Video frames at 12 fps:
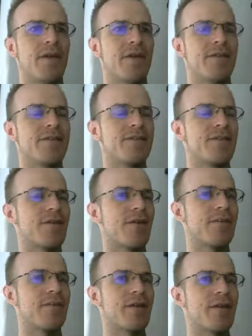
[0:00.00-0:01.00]
So
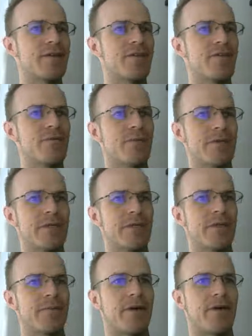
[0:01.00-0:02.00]
I'm not too worried
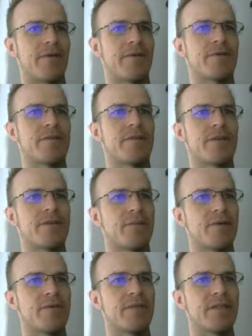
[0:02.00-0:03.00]
about
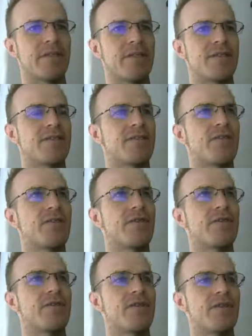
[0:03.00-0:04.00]
exposing this Solr
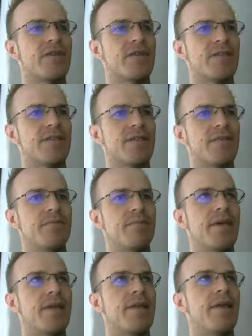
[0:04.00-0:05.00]
search engine,
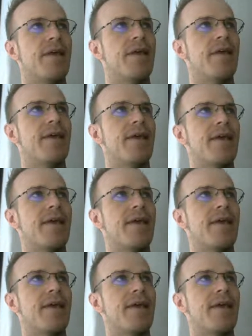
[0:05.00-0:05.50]
but it